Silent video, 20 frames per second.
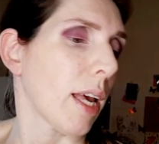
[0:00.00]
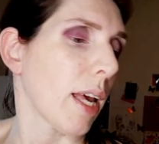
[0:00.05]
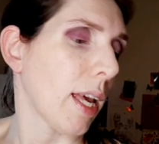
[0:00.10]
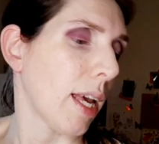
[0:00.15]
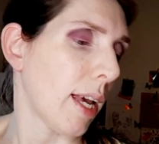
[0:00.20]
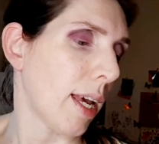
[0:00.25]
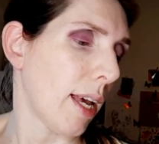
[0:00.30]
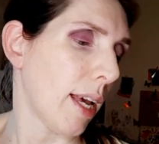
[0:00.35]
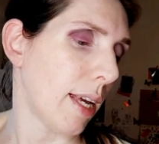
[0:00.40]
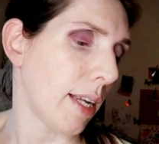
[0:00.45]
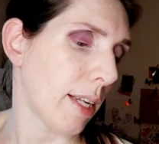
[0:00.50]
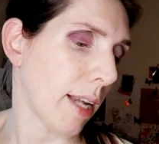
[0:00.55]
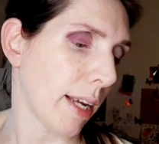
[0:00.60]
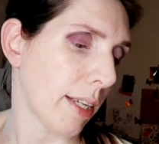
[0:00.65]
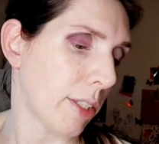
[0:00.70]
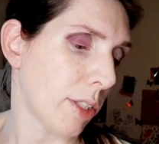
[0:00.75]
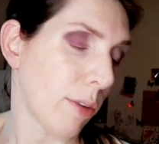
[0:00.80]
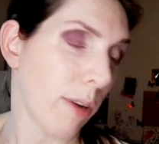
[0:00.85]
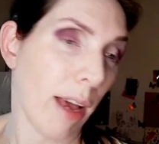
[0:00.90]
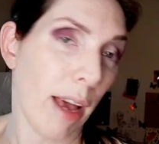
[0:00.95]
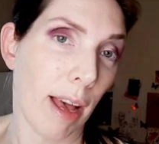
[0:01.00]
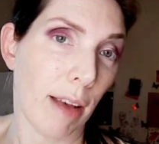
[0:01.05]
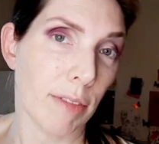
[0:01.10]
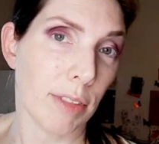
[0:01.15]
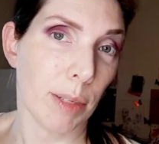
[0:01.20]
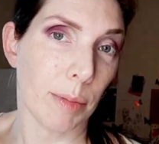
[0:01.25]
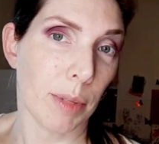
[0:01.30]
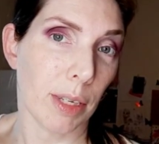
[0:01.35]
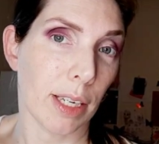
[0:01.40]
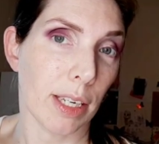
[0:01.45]
and I do
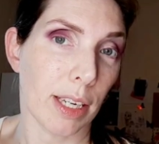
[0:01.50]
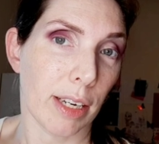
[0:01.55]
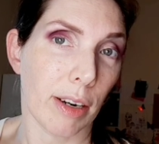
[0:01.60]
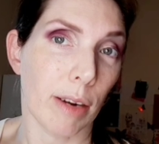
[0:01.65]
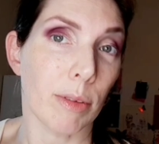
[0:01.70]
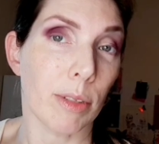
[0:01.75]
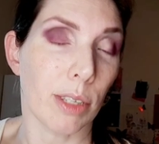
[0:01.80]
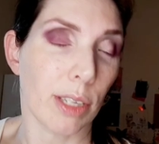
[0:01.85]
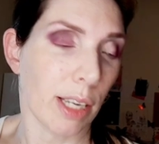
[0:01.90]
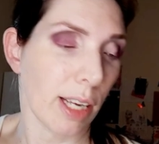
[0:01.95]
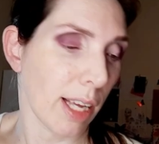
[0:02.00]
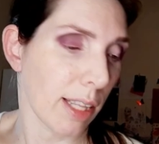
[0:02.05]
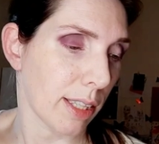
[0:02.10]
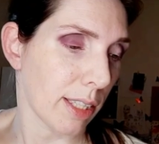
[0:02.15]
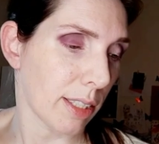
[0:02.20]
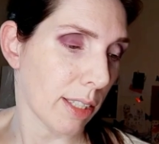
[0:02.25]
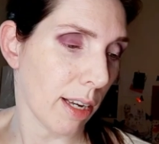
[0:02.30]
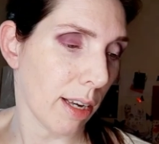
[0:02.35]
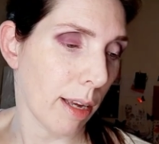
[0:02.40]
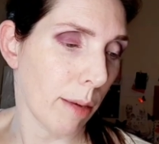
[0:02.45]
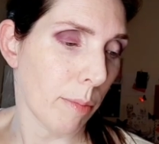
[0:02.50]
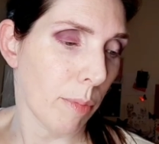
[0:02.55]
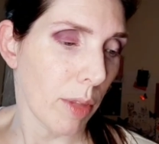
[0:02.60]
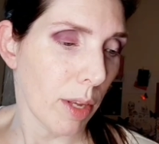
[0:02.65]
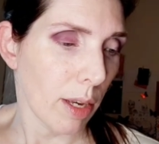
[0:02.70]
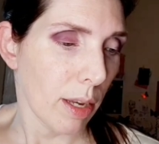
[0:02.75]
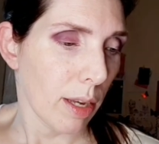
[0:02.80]
have something in here. I was looking at the time.